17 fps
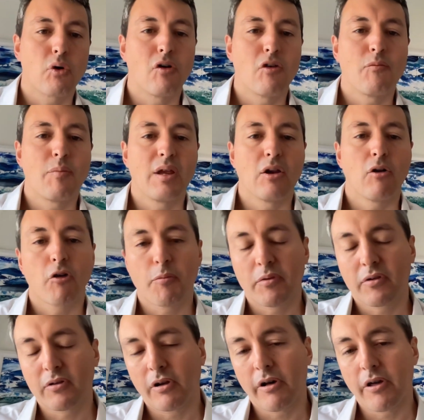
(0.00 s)
or you've been
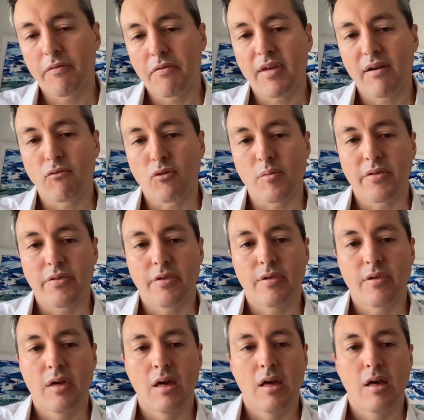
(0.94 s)
hospitalised for several
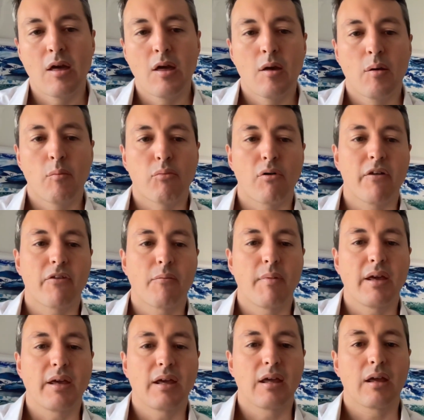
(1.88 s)
months prior to
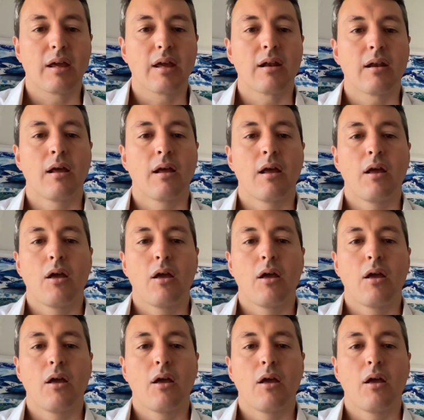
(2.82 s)
making it,